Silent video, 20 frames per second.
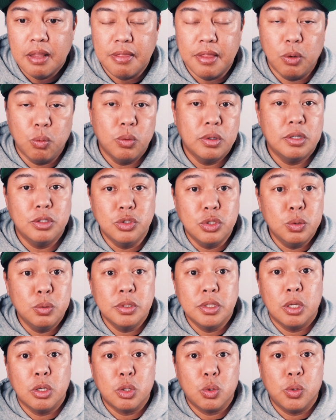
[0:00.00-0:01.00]
then what I'll do
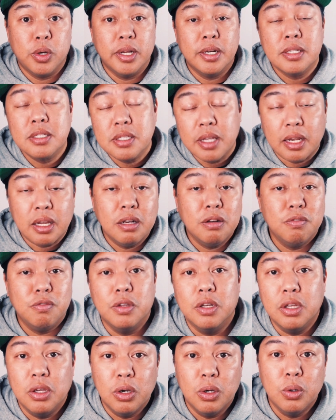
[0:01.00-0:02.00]
is I'll create a second
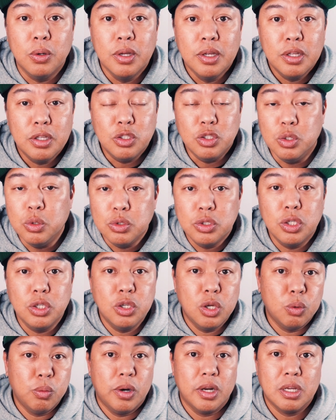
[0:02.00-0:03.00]
video using
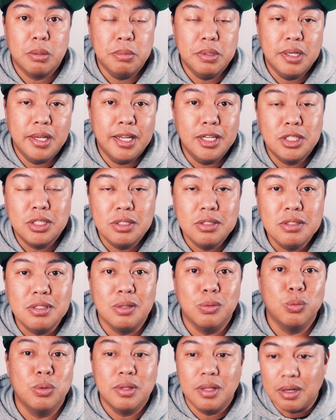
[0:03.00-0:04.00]
your recommendations,
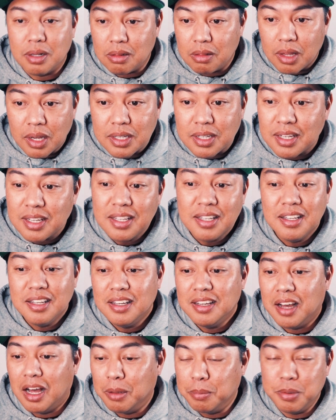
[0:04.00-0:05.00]
and with any luck,
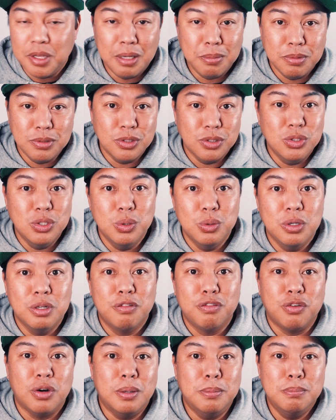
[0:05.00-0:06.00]
I'll be able to do it
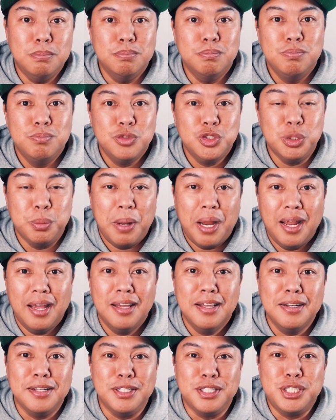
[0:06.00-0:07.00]
from
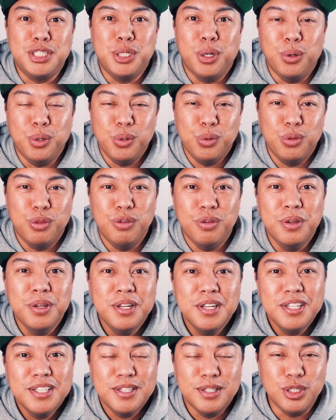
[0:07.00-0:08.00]
Japan and show you
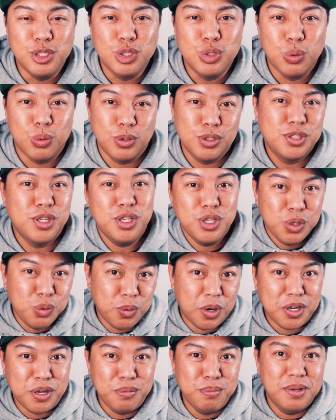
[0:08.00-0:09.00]
the stores that you
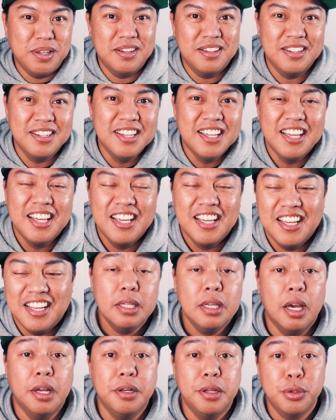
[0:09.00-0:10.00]
recommended.
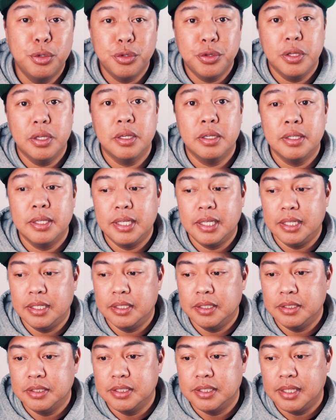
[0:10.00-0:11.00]
Another thing
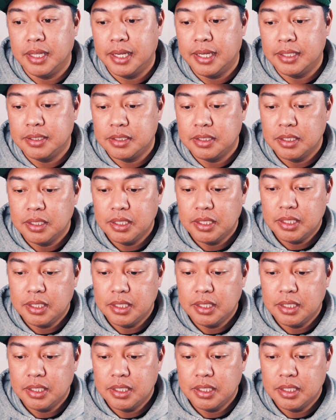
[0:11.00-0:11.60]
is that